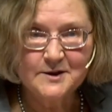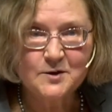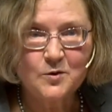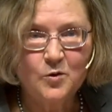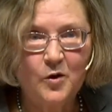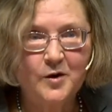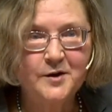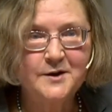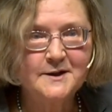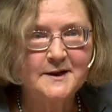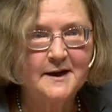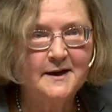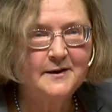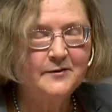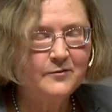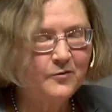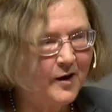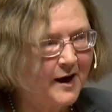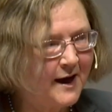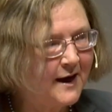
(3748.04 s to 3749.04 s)
this
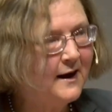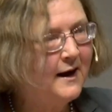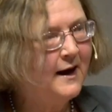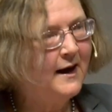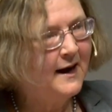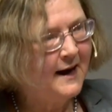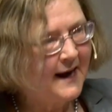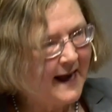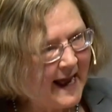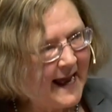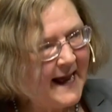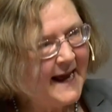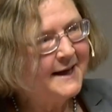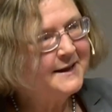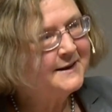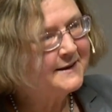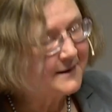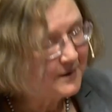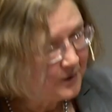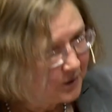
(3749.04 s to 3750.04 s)
quantitative way,
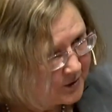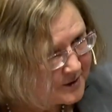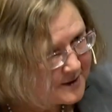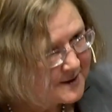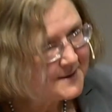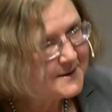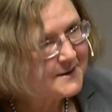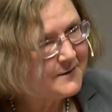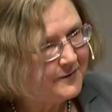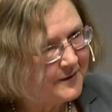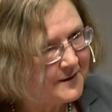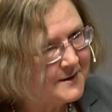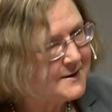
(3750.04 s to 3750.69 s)
and it looks as if